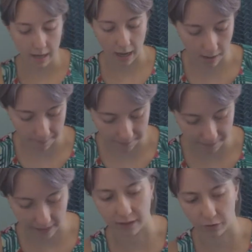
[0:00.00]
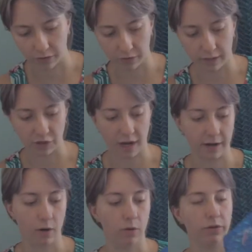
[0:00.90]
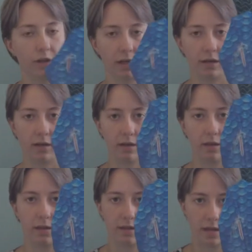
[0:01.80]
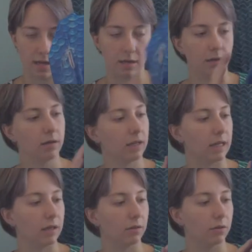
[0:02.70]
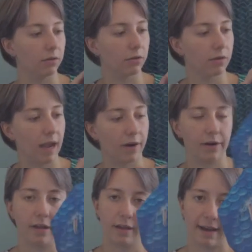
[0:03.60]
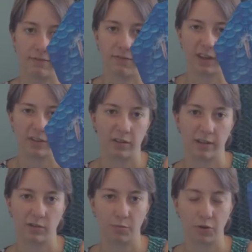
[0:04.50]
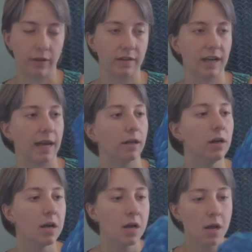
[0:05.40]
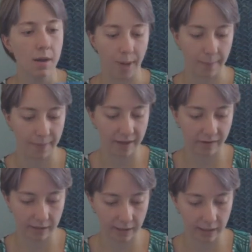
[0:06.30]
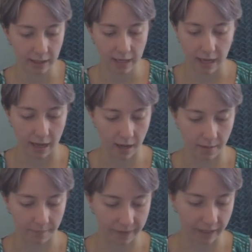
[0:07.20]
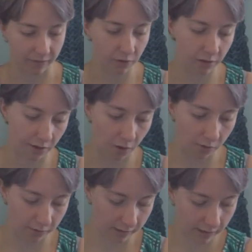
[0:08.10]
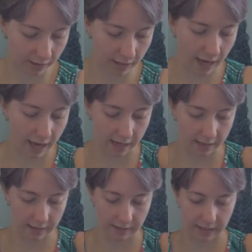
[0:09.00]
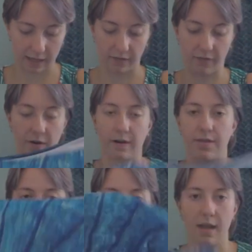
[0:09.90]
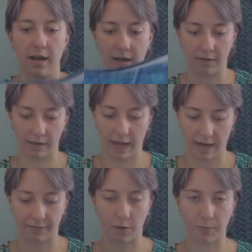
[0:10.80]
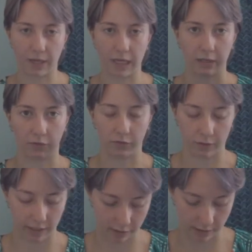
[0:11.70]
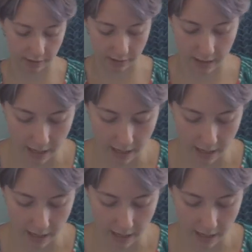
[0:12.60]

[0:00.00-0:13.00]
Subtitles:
And there's also these giant holes in the heel area that I haven't fixed because I stopped using the tail. But basically, it's got a lot of holes in it, and it's very thin and kind of floppy and stretched, and